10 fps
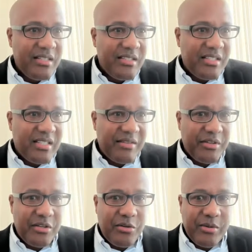Let's just have
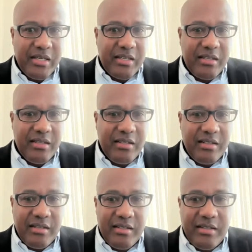a quick
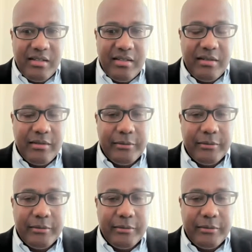look.